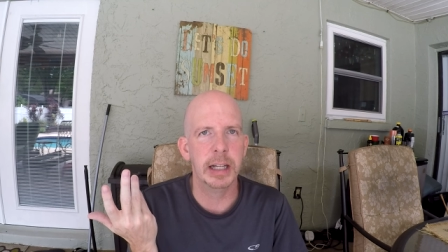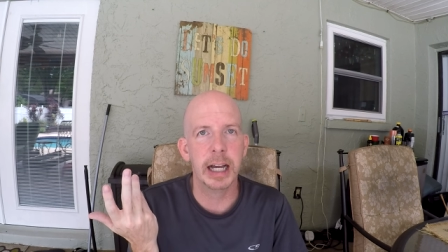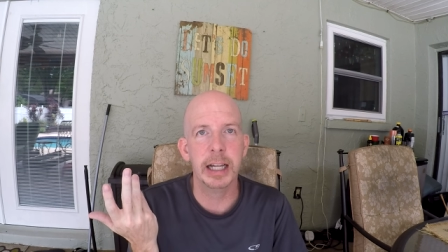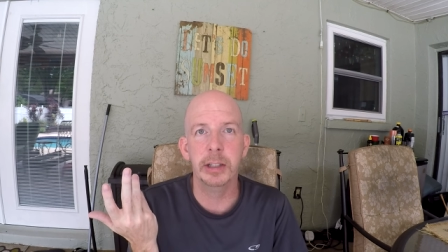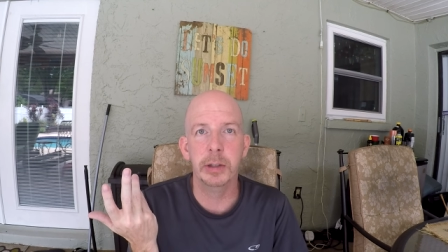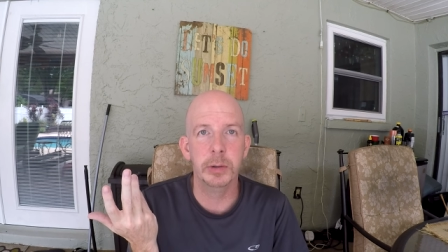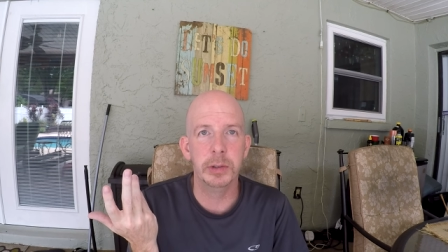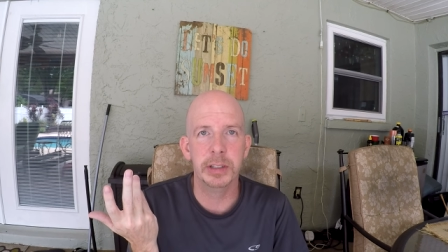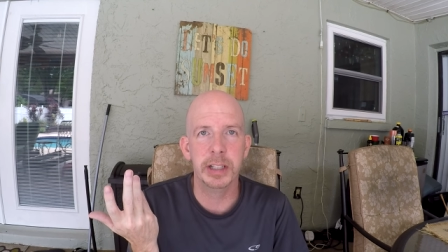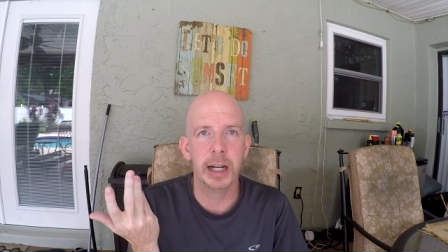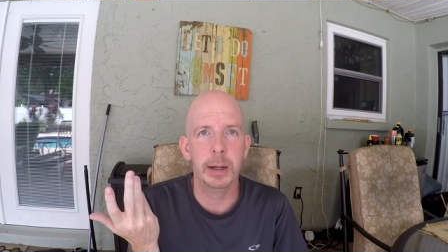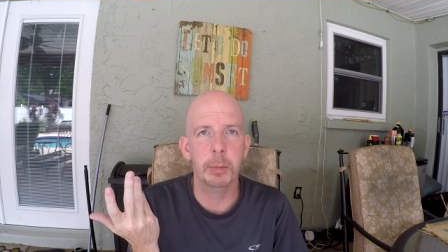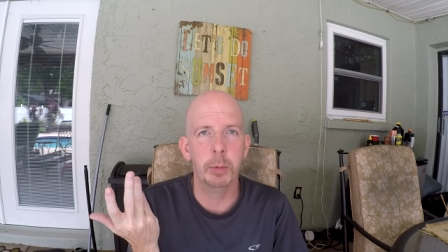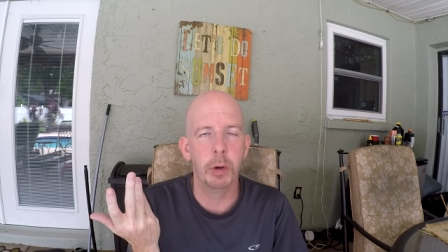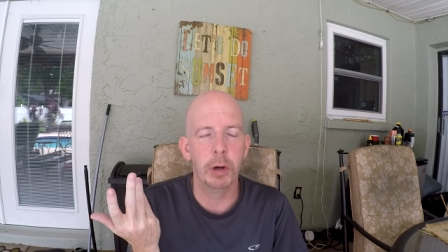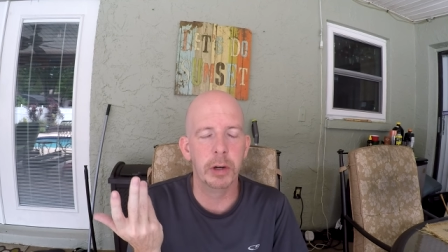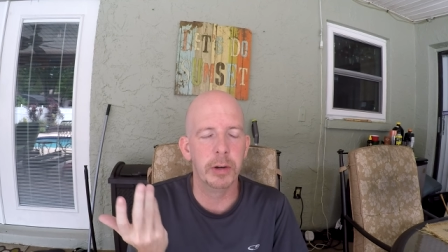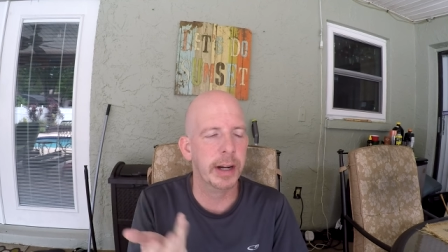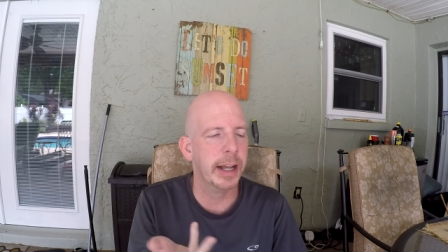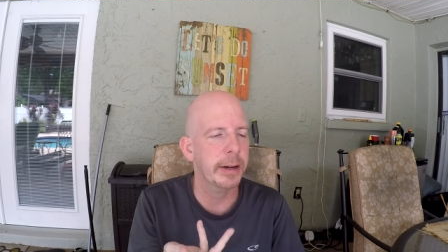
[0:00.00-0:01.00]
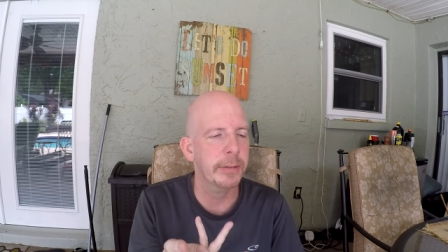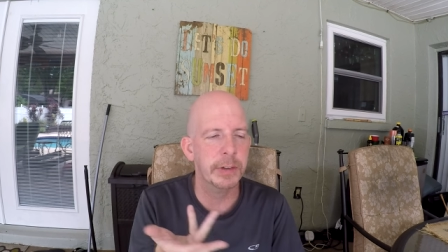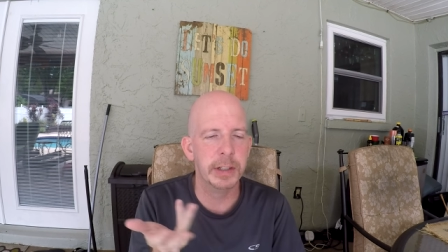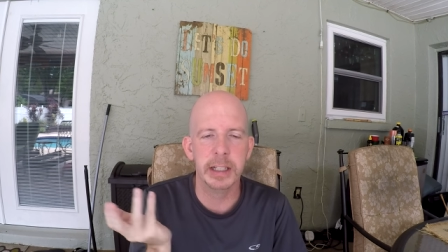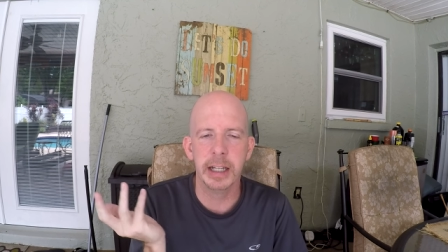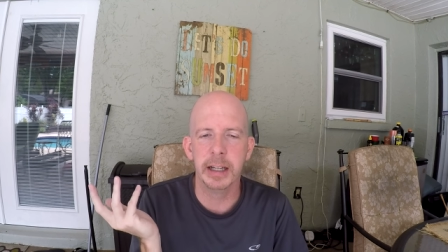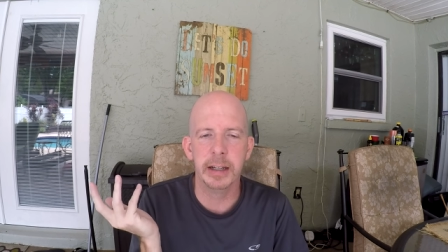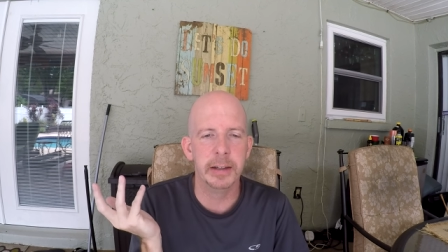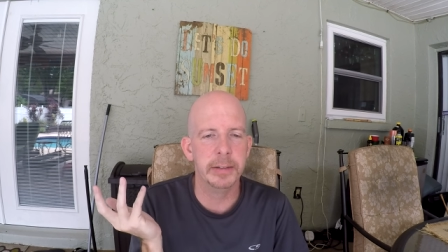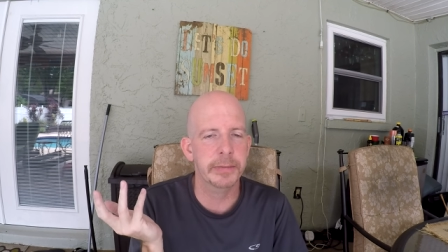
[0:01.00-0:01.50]
I use tap water every
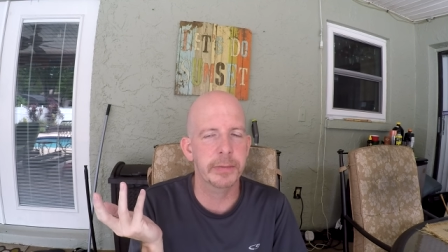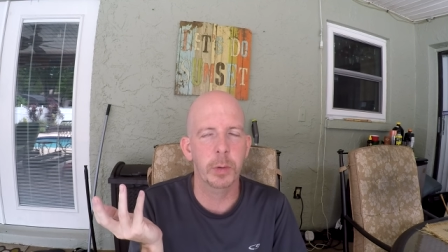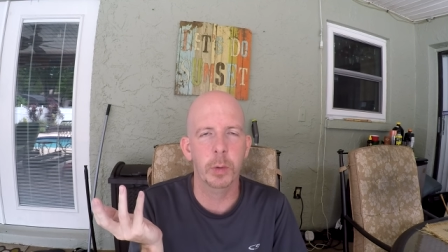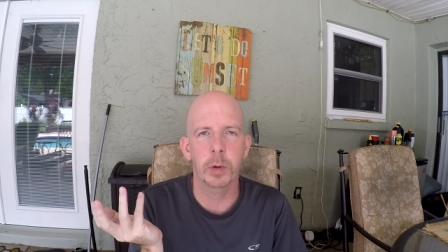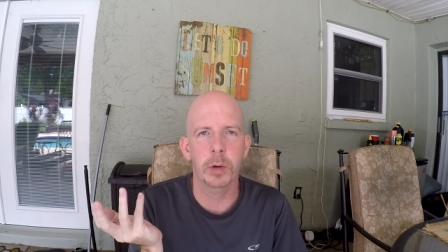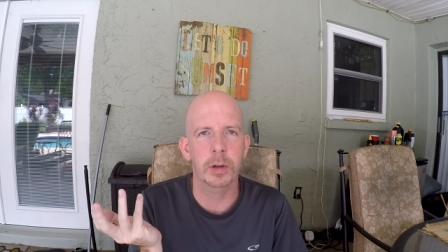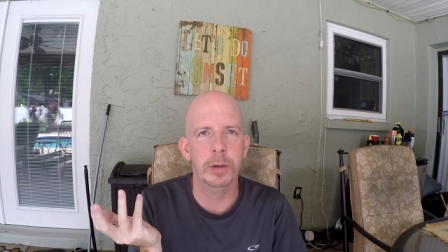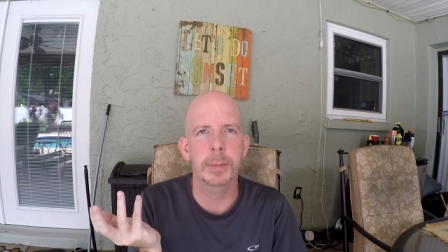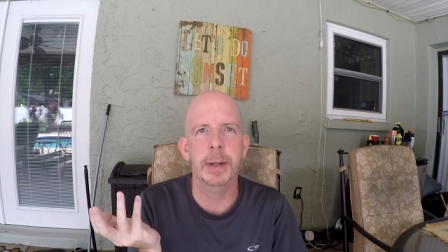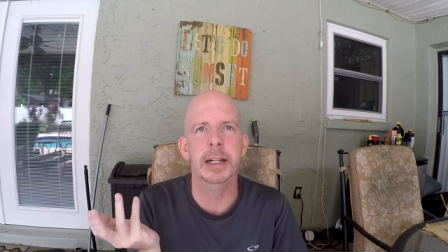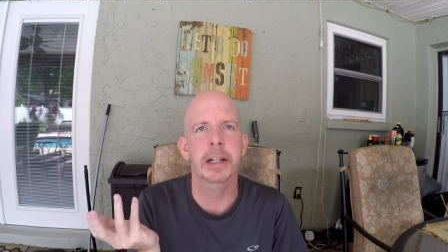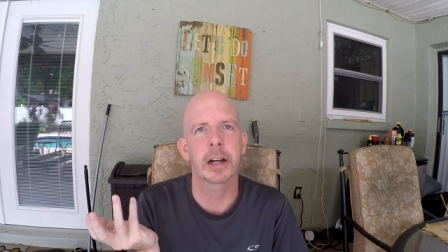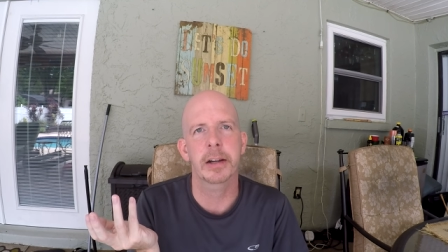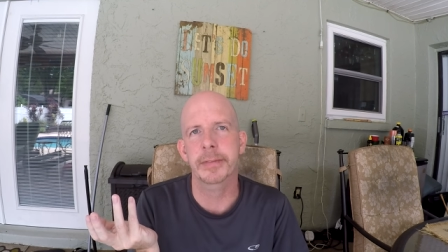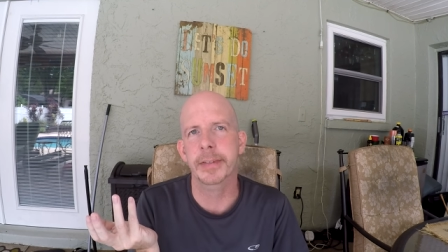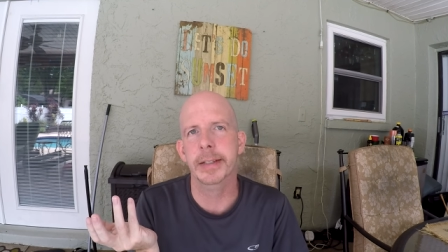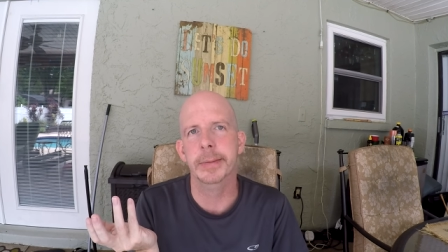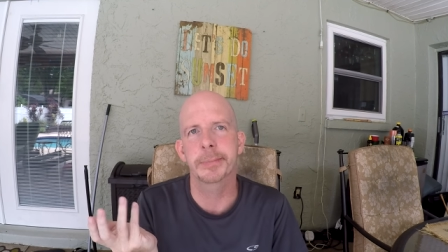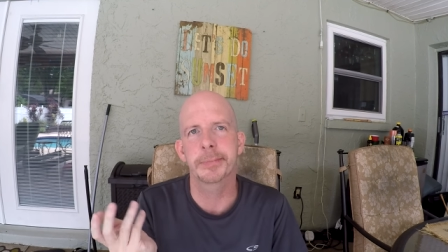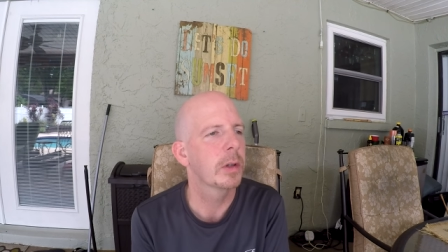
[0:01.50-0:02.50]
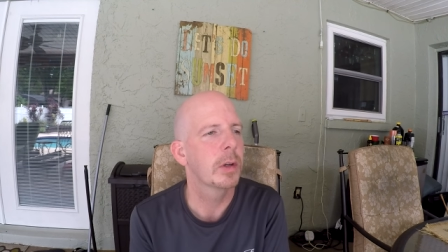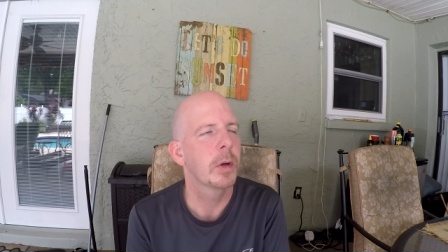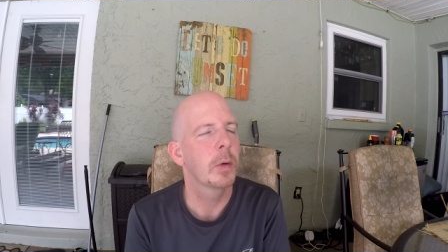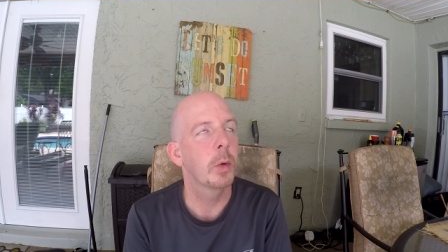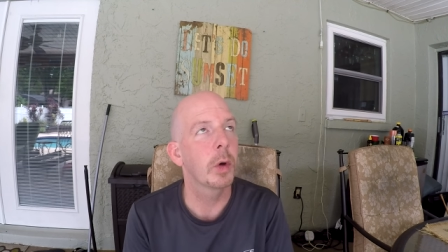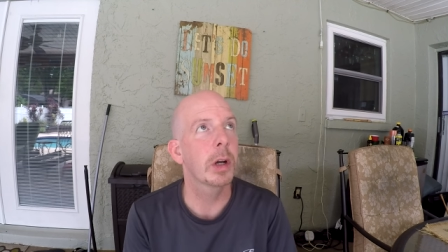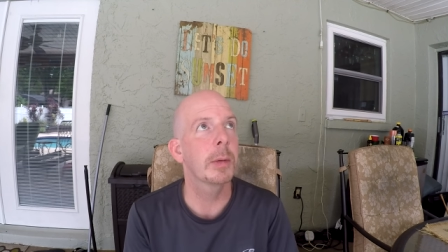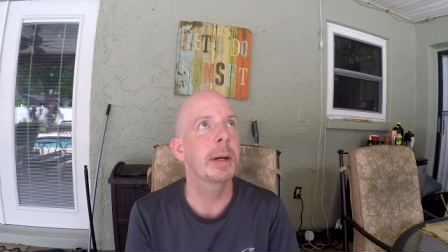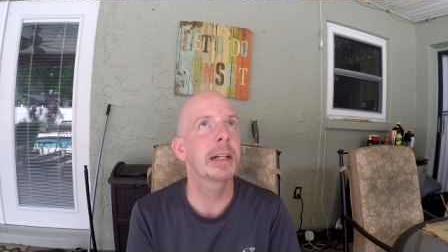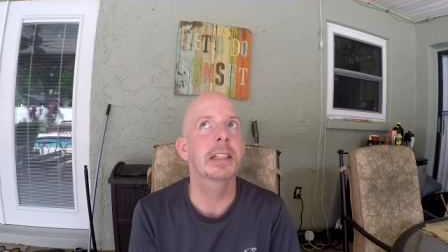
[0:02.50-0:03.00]
day for my coffee.
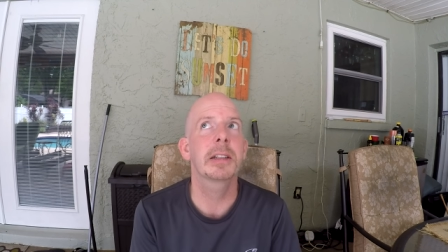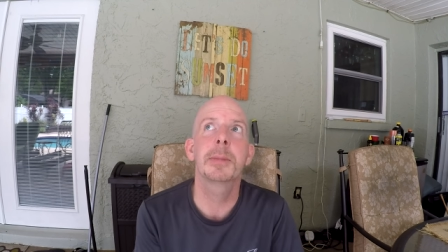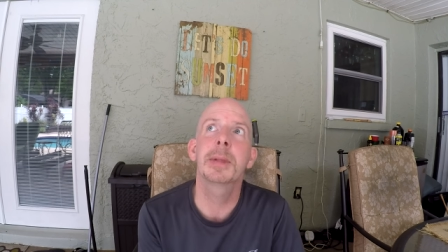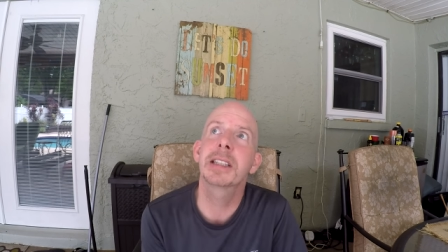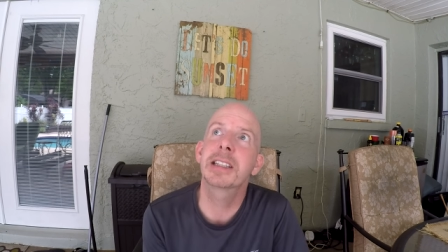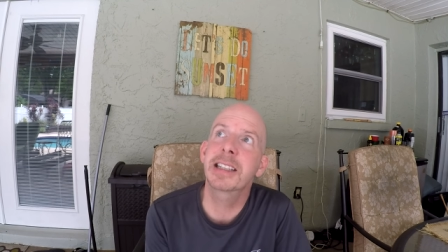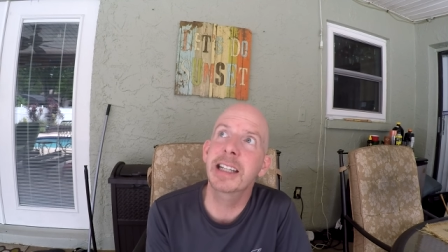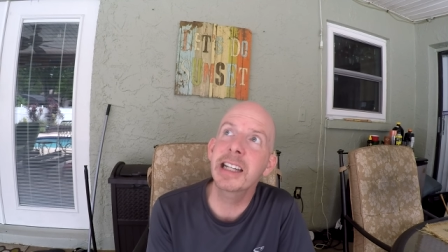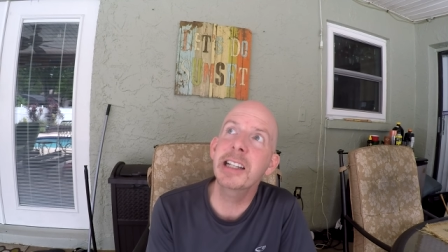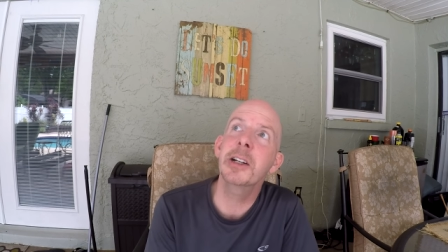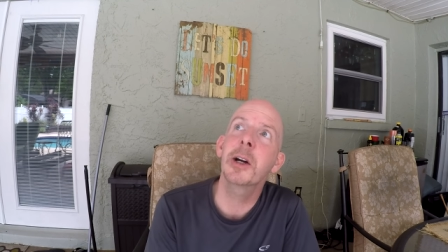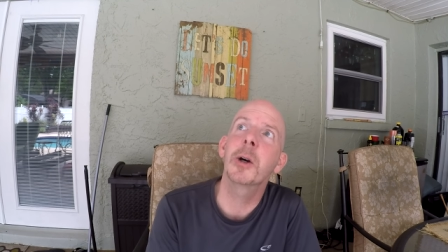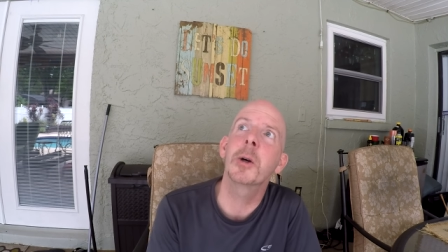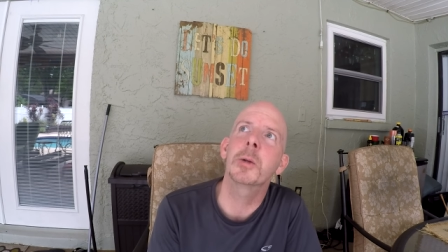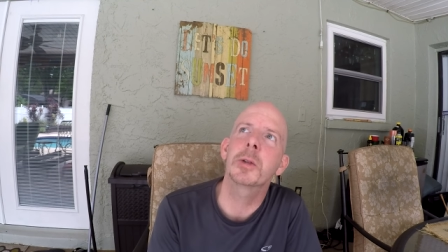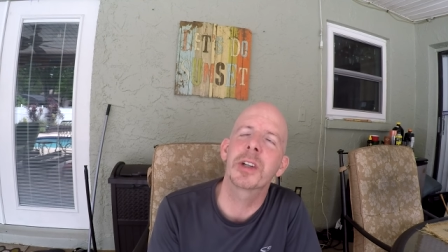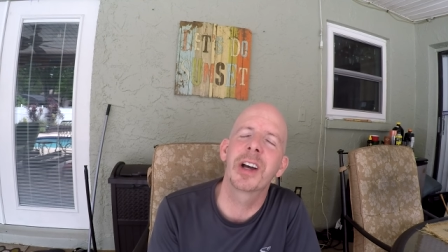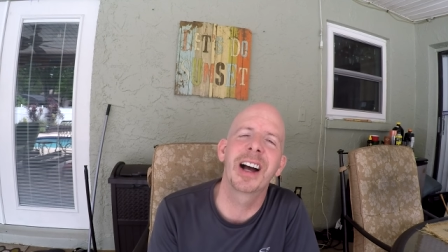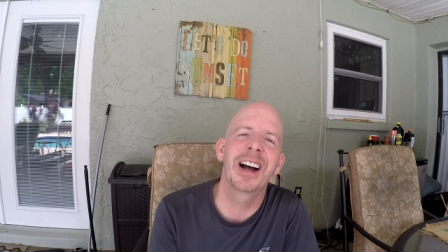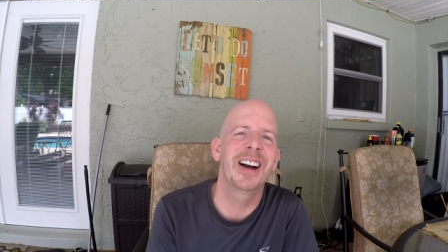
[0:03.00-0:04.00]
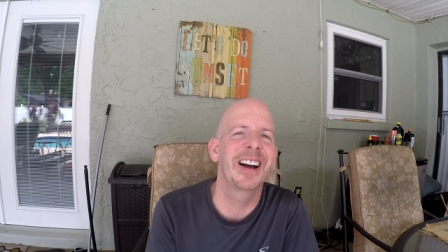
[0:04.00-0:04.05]
What about the mosquitoes?